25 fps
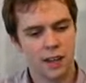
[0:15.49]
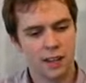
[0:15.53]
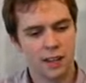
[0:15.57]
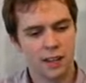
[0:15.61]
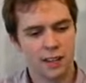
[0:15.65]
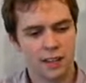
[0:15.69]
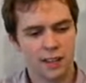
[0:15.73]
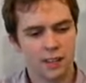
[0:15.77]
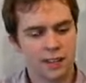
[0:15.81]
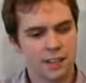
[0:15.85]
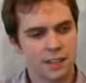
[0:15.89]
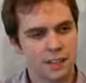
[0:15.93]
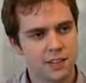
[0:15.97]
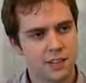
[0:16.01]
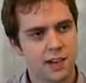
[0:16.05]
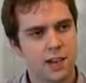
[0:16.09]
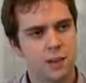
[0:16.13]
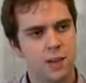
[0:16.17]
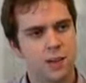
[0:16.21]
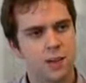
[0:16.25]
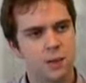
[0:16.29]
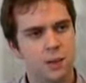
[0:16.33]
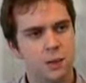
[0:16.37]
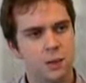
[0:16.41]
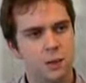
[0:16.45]
it's
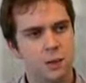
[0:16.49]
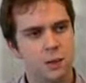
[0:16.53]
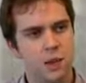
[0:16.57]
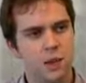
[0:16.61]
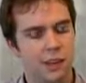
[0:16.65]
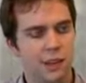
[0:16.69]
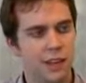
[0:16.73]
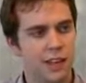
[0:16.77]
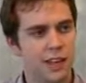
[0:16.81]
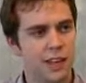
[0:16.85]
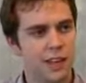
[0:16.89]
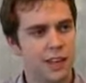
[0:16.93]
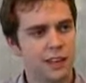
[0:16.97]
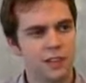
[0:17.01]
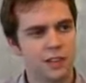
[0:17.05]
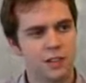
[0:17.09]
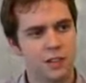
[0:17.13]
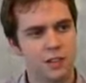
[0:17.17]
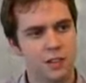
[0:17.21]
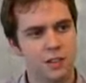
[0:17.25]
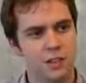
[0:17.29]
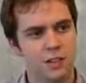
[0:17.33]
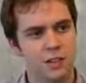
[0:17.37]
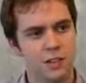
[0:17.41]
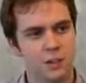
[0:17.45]
designed to allow
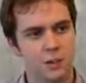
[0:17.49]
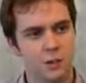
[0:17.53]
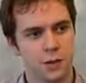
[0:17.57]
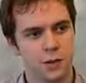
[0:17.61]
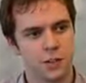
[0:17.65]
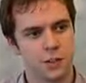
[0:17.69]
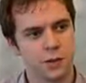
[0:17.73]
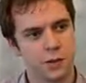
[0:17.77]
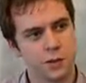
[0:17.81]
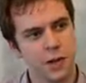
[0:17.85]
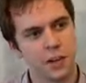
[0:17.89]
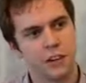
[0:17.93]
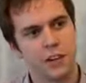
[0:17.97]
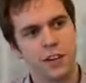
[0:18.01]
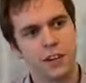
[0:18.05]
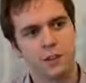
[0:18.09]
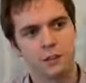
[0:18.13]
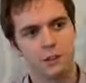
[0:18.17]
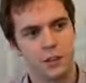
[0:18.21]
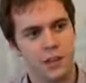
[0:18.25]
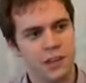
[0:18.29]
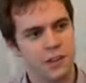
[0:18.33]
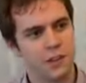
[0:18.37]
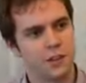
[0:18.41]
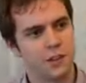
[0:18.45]
students to experience
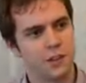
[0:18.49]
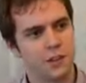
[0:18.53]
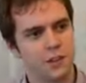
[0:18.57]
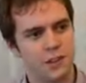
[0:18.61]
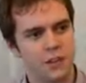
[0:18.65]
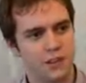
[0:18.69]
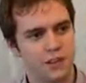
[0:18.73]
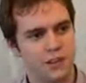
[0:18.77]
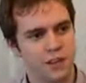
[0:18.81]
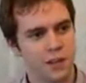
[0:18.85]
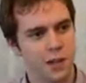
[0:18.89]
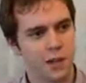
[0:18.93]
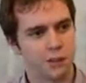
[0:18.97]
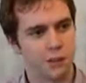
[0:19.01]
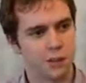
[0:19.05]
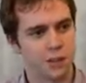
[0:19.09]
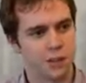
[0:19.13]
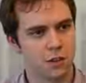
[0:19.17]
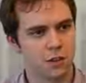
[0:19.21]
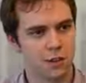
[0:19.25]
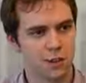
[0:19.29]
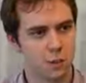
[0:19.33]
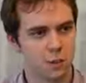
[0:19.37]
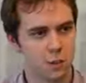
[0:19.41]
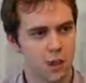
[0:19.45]
research in some sort
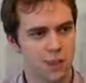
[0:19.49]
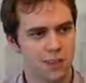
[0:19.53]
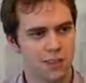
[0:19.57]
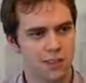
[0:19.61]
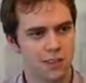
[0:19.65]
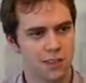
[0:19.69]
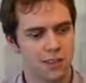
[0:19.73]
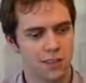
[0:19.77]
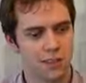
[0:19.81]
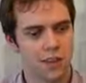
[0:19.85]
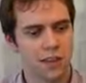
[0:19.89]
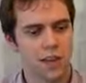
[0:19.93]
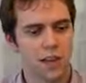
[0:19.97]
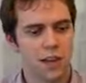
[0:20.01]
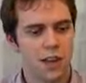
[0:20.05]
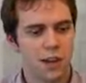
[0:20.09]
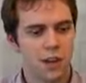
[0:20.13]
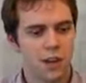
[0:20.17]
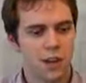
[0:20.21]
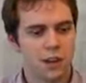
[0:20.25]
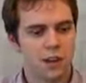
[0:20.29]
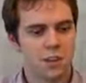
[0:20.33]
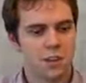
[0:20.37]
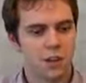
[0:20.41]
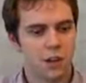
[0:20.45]
of capacity.
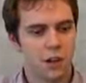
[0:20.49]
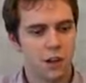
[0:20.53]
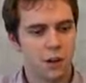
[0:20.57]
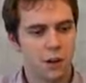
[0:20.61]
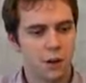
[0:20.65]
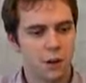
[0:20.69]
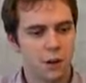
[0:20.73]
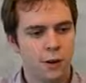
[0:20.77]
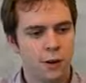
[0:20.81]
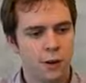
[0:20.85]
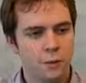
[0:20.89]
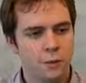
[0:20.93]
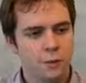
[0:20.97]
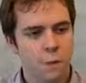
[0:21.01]
So